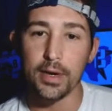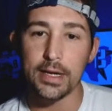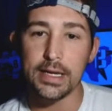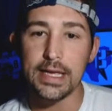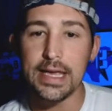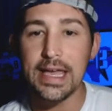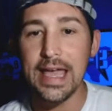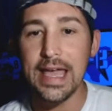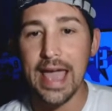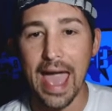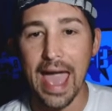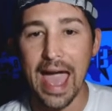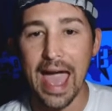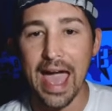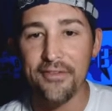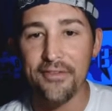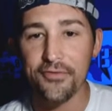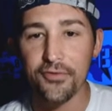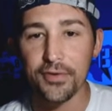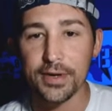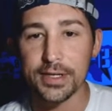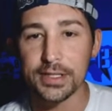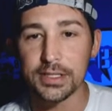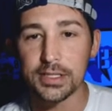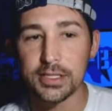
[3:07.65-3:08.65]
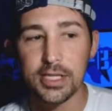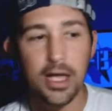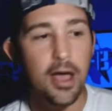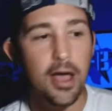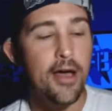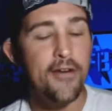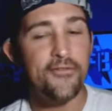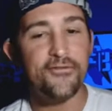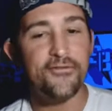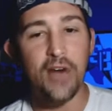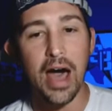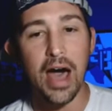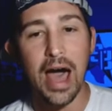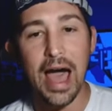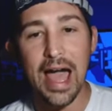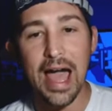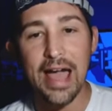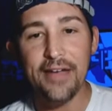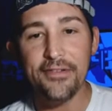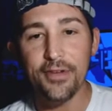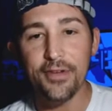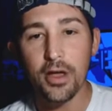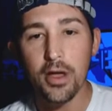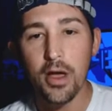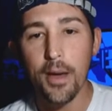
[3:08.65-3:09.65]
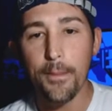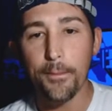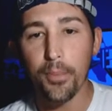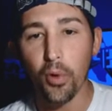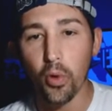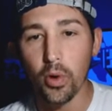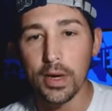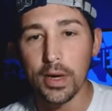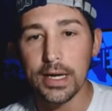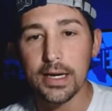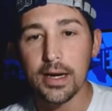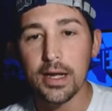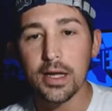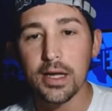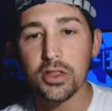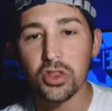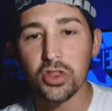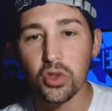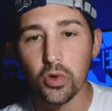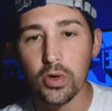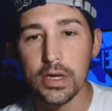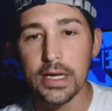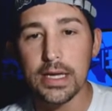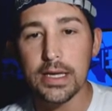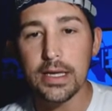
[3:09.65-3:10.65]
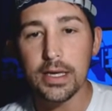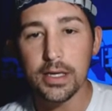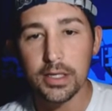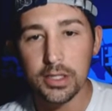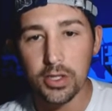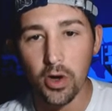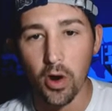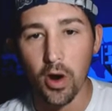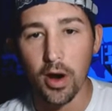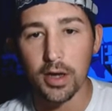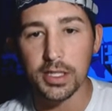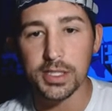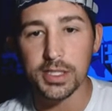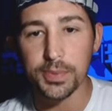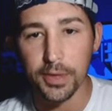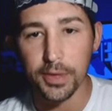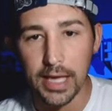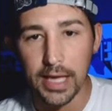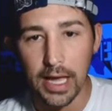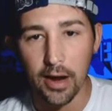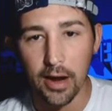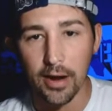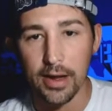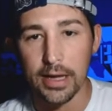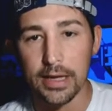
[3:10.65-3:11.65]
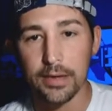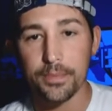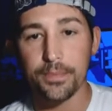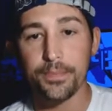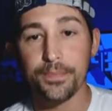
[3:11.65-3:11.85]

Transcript: He averaged 5.3 yards per carry,